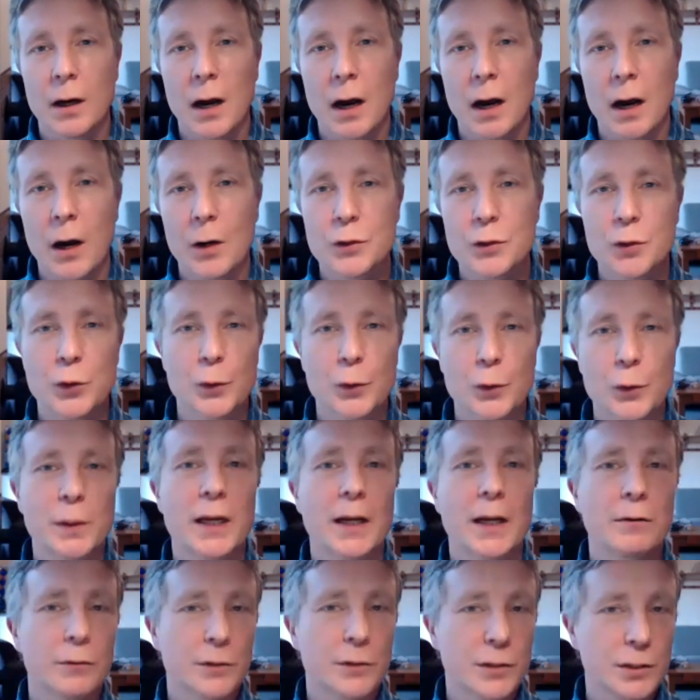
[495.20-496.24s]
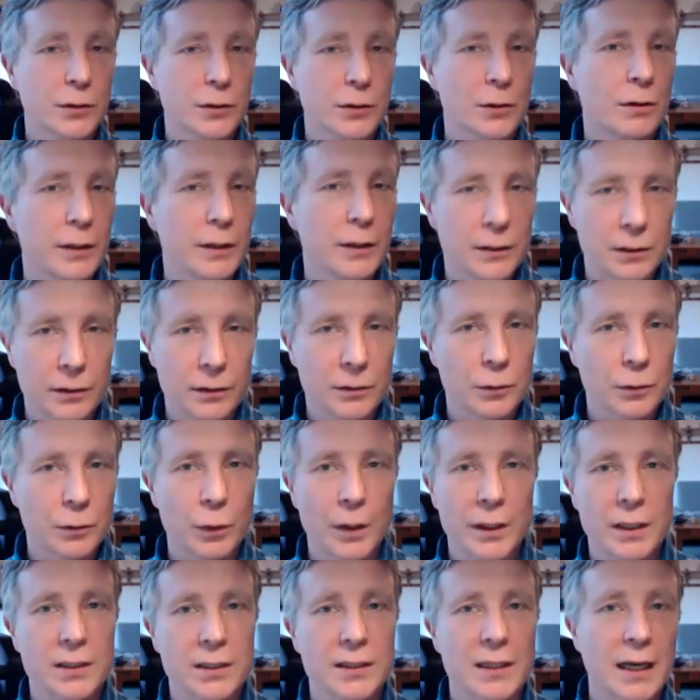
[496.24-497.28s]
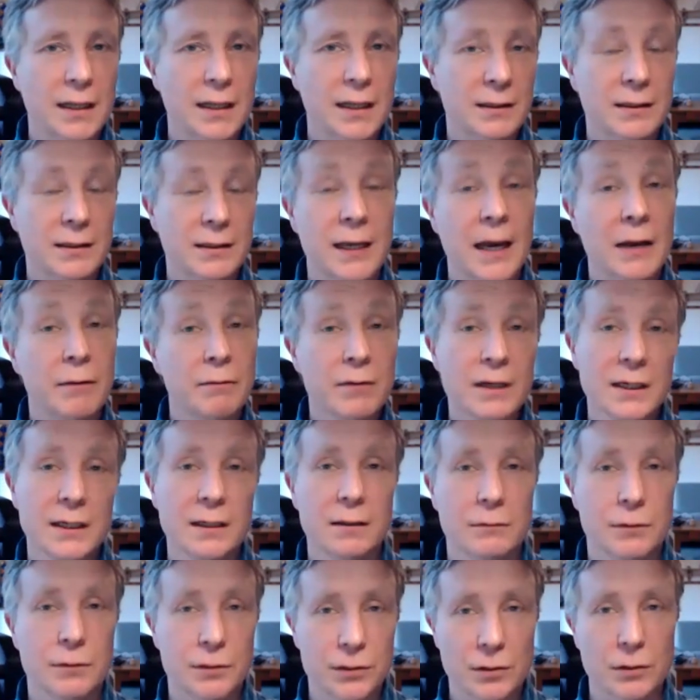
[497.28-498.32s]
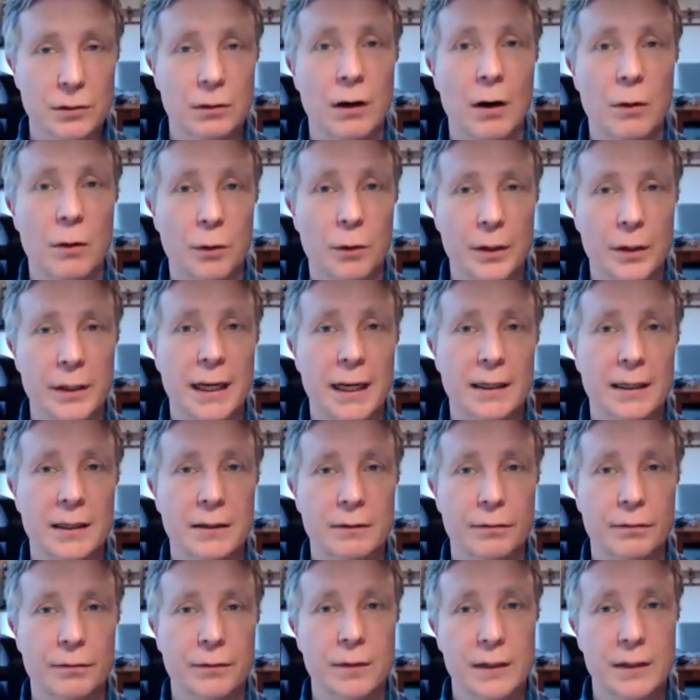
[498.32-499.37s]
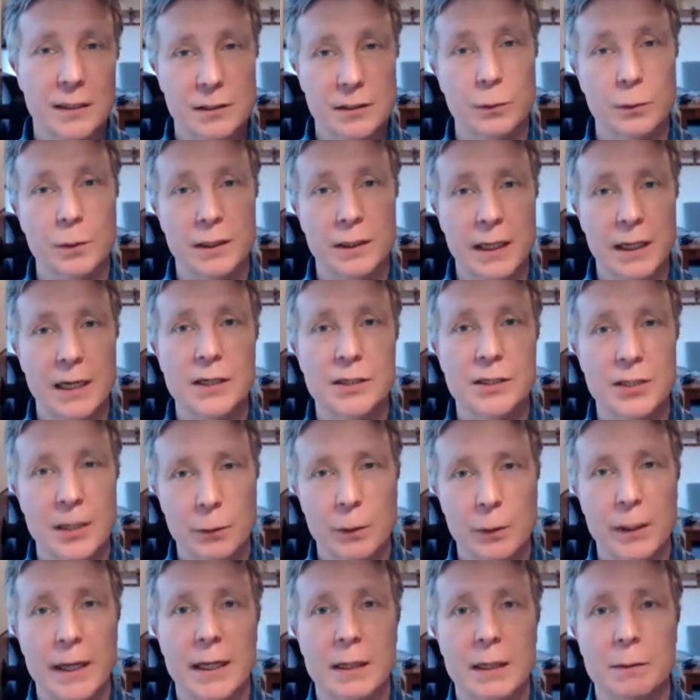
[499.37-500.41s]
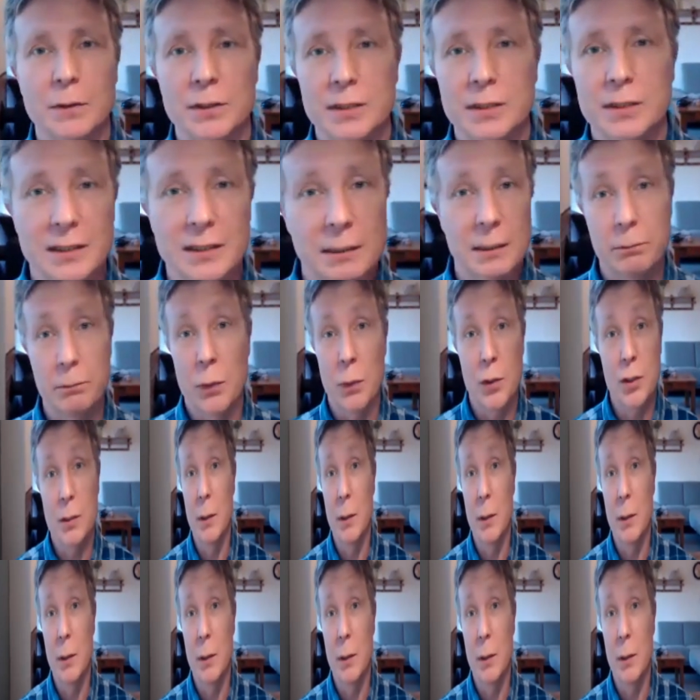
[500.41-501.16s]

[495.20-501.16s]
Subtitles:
how should we then restore it? To what extent can we restore our connectiveness with nature and with animals? Is that possible?